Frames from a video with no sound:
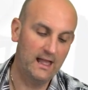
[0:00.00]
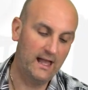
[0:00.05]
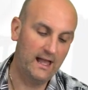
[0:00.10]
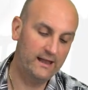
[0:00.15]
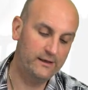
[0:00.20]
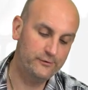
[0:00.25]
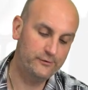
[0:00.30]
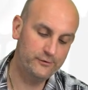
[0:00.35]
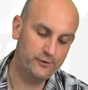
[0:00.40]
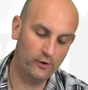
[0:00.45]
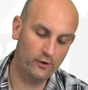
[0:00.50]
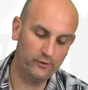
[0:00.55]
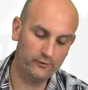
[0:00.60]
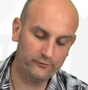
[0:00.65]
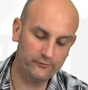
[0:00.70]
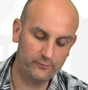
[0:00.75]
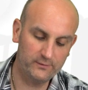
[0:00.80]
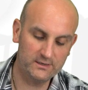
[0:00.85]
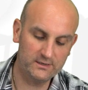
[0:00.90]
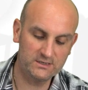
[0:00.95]
And
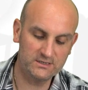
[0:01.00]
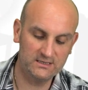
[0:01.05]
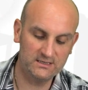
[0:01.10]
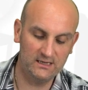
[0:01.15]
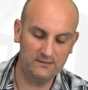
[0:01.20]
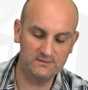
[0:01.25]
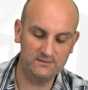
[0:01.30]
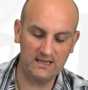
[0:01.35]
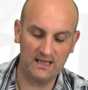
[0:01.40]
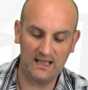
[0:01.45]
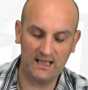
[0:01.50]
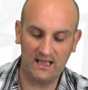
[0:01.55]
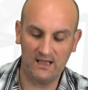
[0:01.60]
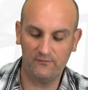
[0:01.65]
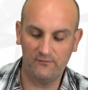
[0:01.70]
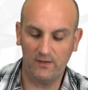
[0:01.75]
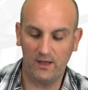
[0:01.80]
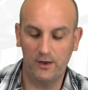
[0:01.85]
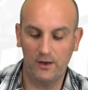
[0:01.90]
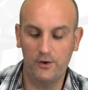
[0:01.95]
dots, which seem to
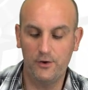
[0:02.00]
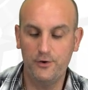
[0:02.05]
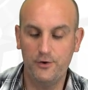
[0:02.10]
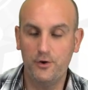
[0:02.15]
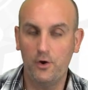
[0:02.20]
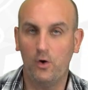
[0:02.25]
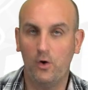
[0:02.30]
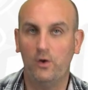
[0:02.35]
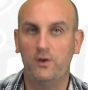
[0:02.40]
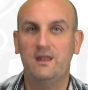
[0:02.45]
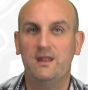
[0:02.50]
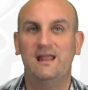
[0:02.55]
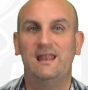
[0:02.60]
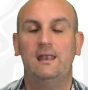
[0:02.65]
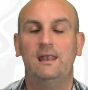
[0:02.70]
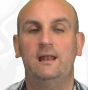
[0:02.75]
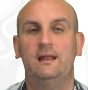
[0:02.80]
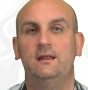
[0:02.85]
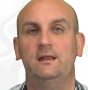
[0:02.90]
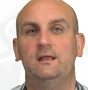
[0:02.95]
have a
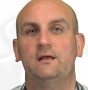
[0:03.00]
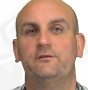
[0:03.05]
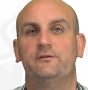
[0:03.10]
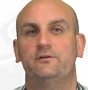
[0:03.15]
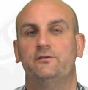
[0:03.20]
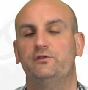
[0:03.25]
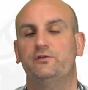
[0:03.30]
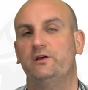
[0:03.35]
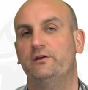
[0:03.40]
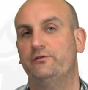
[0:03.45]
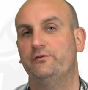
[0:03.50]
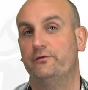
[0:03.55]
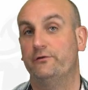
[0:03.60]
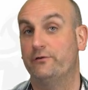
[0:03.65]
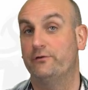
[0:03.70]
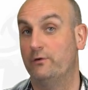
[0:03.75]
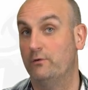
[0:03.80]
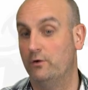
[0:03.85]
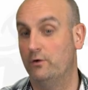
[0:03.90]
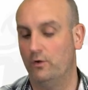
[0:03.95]
non-linear association.
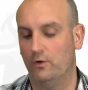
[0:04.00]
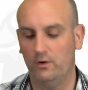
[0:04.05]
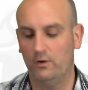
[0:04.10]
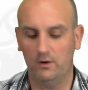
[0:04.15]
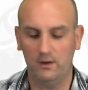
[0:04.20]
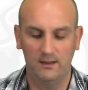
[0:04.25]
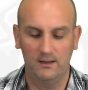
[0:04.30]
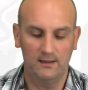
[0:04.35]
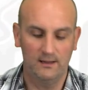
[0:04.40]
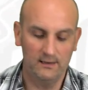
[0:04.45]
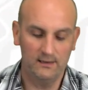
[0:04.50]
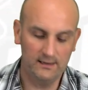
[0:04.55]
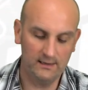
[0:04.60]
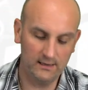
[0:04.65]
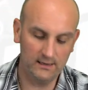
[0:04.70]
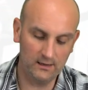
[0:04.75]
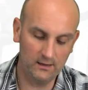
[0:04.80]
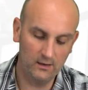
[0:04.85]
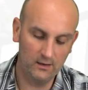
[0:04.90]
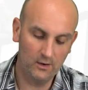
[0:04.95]
So
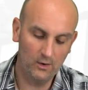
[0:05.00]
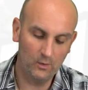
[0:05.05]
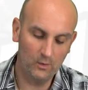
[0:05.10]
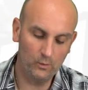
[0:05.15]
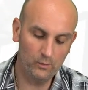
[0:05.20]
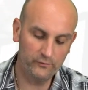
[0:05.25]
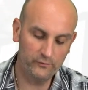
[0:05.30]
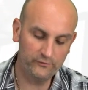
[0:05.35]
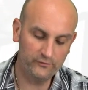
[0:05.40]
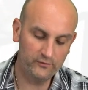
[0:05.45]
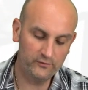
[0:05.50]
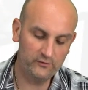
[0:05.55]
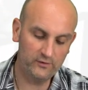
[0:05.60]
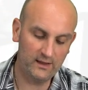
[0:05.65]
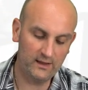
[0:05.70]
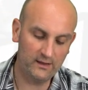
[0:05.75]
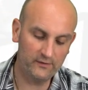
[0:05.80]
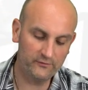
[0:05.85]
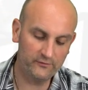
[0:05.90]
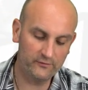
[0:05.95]
non-linear would
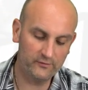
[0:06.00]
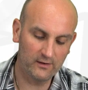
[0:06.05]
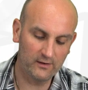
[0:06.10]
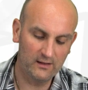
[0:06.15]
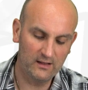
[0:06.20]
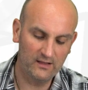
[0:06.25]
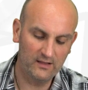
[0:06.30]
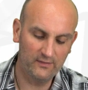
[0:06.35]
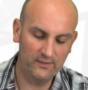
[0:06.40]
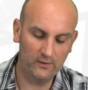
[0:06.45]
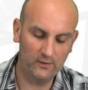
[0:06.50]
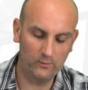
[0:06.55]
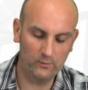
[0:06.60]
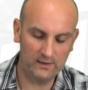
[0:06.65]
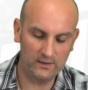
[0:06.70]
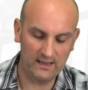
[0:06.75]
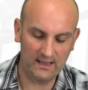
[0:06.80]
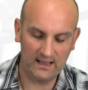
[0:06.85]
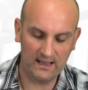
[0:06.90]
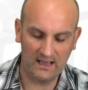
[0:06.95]
suggest that
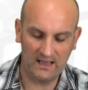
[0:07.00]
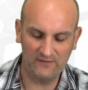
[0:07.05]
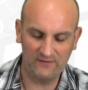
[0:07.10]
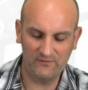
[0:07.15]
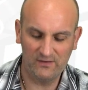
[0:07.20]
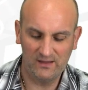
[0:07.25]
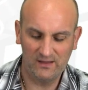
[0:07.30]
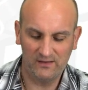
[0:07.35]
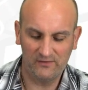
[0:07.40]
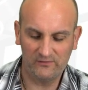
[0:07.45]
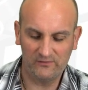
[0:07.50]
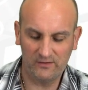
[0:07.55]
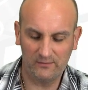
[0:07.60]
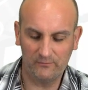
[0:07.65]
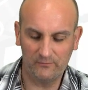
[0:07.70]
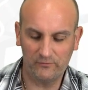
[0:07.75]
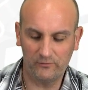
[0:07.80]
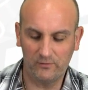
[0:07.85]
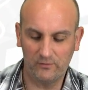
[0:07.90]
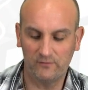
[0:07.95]
we have
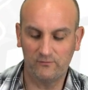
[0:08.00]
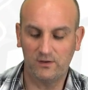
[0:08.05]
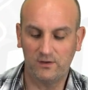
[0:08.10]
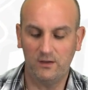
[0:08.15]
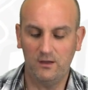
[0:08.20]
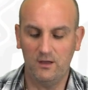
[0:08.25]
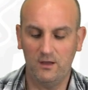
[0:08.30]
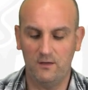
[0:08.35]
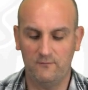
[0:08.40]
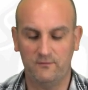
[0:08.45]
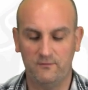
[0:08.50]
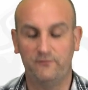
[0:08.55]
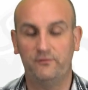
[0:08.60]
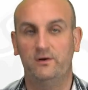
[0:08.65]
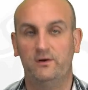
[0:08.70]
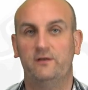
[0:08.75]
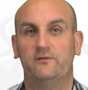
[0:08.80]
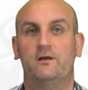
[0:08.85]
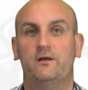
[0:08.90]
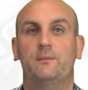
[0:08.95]
some sort of curve,
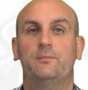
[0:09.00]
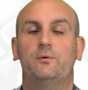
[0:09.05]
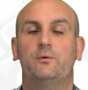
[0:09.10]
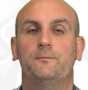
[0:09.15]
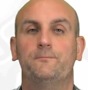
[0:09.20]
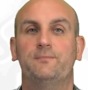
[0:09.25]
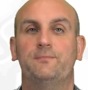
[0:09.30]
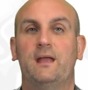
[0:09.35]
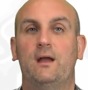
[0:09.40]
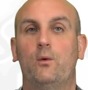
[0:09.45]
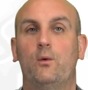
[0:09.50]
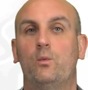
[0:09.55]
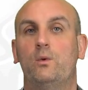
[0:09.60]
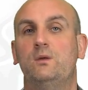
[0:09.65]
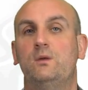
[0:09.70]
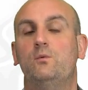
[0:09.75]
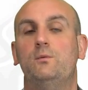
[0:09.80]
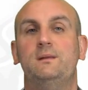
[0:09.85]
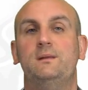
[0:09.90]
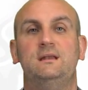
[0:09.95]
for example. Now,
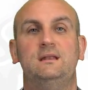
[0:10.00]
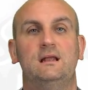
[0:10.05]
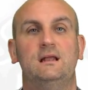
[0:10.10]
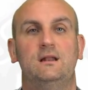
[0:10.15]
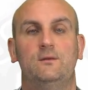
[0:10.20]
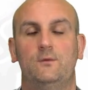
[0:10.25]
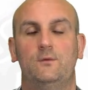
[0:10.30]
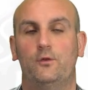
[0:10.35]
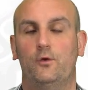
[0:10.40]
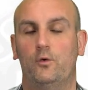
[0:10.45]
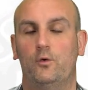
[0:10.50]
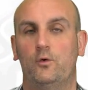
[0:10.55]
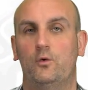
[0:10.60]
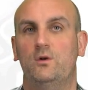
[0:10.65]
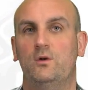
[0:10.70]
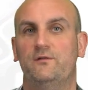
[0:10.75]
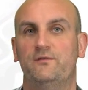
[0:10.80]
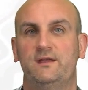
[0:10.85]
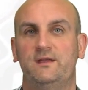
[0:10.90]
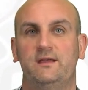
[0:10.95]
we will be dealing with
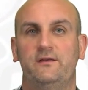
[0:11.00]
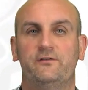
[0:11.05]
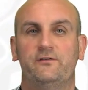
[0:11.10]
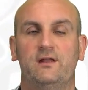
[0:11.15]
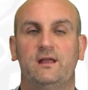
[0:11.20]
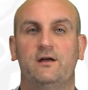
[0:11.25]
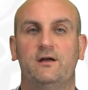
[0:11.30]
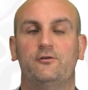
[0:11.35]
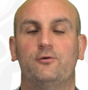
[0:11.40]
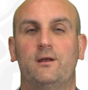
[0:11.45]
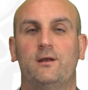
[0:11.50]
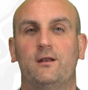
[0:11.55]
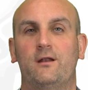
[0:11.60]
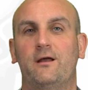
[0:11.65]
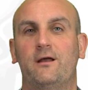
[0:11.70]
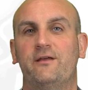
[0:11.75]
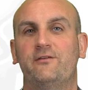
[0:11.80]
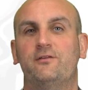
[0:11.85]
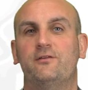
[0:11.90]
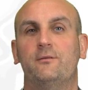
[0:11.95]
all of these and how to
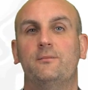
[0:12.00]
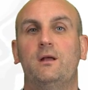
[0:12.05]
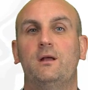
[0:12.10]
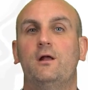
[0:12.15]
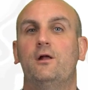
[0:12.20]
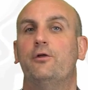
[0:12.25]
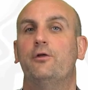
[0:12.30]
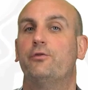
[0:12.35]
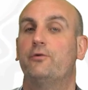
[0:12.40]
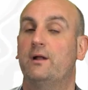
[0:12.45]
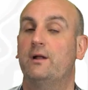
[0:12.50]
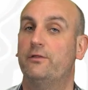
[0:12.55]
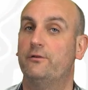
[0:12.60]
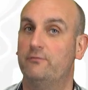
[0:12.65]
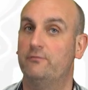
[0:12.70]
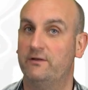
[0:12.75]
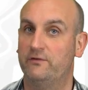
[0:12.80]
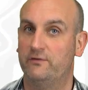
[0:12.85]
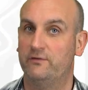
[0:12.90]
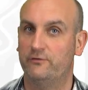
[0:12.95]
analyze them throughout the
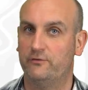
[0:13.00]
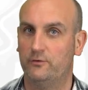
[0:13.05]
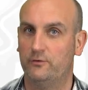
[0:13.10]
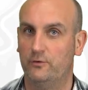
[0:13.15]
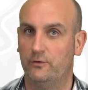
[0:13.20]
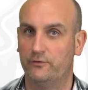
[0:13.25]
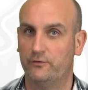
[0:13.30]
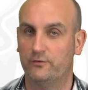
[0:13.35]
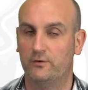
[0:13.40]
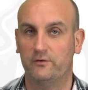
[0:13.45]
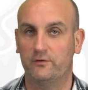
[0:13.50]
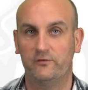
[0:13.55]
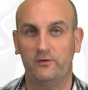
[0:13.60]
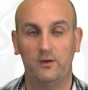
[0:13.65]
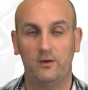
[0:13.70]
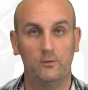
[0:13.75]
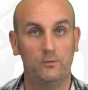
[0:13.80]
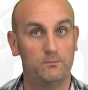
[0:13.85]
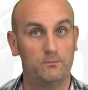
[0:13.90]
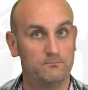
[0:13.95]
rest of this course.
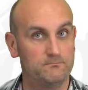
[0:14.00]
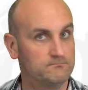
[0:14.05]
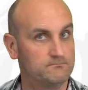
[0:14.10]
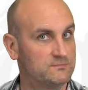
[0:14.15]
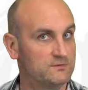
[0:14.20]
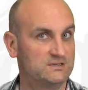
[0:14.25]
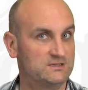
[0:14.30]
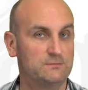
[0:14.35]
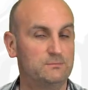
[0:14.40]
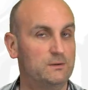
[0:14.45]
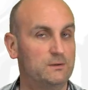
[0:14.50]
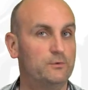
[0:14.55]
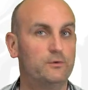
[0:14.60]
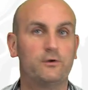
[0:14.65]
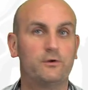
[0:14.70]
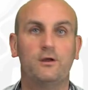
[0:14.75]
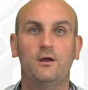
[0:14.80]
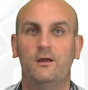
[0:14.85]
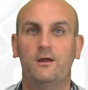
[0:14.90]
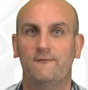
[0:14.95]
So, summary
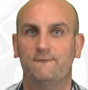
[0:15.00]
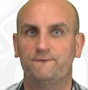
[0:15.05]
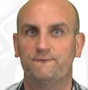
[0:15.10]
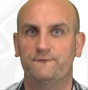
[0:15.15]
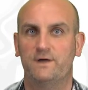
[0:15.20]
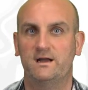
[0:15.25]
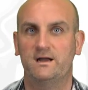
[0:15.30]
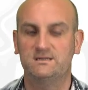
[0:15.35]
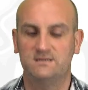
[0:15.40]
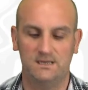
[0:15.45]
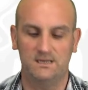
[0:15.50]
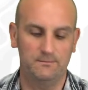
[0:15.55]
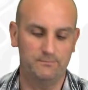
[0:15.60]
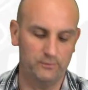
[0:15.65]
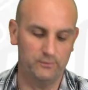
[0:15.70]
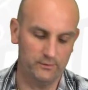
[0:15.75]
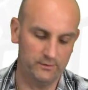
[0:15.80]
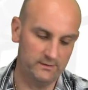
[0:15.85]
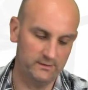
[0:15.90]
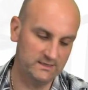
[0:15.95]
book, vitally
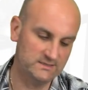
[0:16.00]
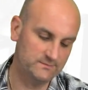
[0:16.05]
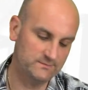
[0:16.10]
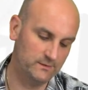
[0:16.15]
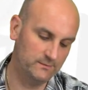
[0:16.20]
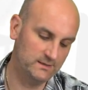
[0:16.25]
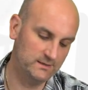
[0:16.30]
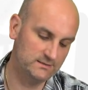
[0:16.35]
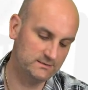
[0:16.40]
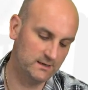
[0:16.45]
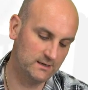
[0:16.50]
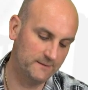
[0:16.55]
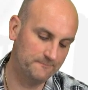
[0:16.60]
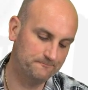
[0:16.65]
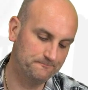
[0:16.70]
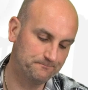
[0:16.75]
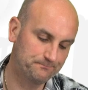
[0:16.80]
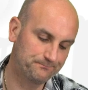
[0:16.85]
important at this moment in time.